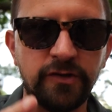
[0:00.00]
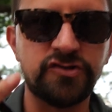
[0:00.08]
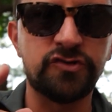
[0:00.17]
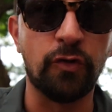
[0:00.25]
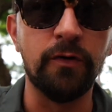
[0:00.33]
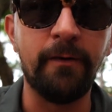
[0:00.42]
they're
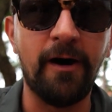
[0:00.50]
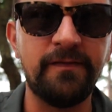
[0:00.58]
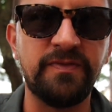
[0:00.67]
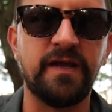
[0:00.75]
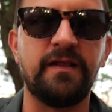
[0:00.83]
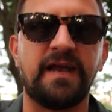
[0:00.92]
store
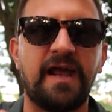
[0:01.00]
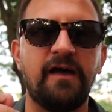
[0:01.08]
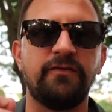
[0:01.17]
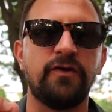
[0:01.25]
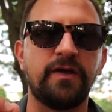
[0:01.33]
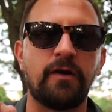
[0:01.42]
bought and they like
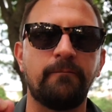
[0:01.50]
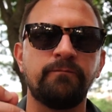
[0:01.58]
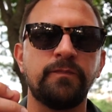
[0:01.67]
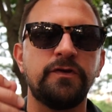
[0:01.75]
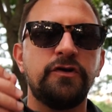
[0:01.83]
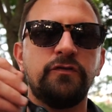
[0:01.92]
have they're like
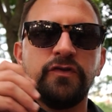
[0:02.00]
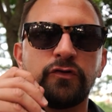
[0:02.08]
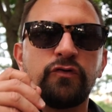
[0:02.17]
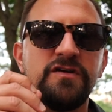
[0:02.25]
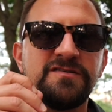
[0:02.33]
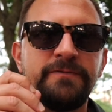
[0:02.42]
you they're
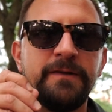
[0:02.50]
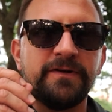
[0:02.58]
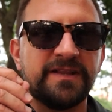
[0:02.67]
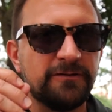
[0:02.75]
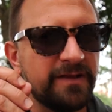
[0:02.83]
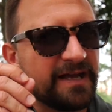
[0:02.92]
crispy,
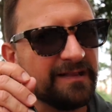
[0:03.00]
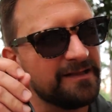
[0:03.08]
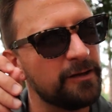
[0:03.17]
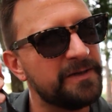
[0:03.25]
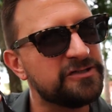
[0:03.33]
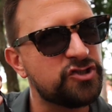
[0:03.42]
but they're like a
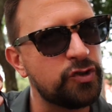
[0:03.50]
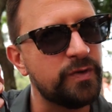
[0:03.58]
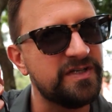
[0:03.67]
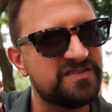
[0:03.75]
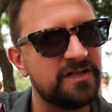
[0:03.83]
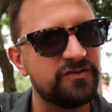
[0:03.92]
little bit
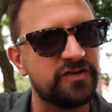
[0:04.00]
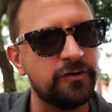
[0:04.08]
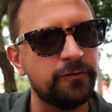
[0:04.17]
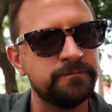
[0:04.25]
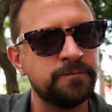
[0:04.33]
chewy still too.